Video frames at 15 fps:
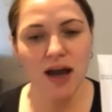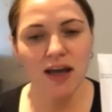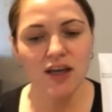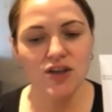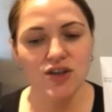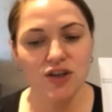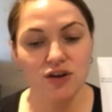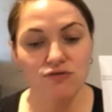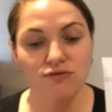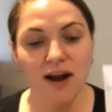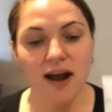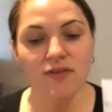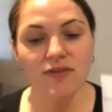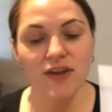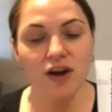aging
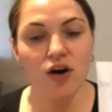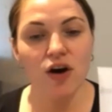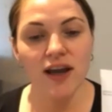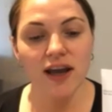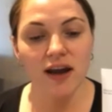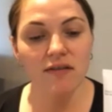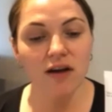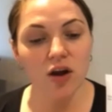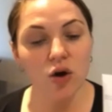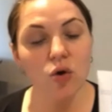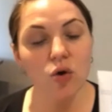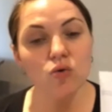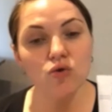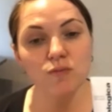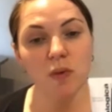around the eye area
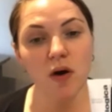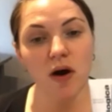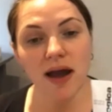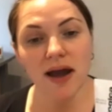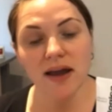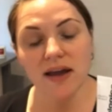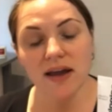caused by